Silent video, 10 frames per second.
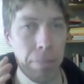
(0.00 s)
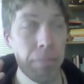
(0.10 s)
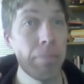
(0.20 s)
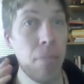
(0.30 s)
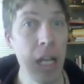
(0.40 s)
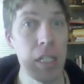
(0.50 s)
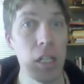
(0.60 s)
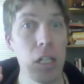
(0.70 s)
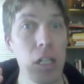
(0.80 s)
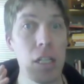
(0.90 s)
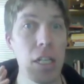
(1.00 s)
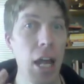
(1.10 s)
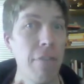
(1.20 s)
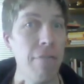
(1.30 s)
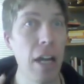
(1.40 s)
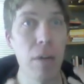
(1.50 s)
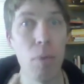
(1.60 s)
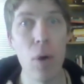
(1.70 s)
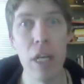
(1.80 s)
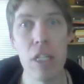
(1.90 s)
muscles and finer
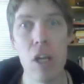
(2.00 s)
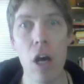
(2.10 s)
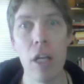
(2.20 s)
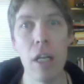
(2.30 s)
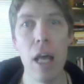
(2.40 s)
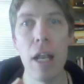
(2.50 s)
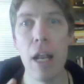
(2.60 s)
points on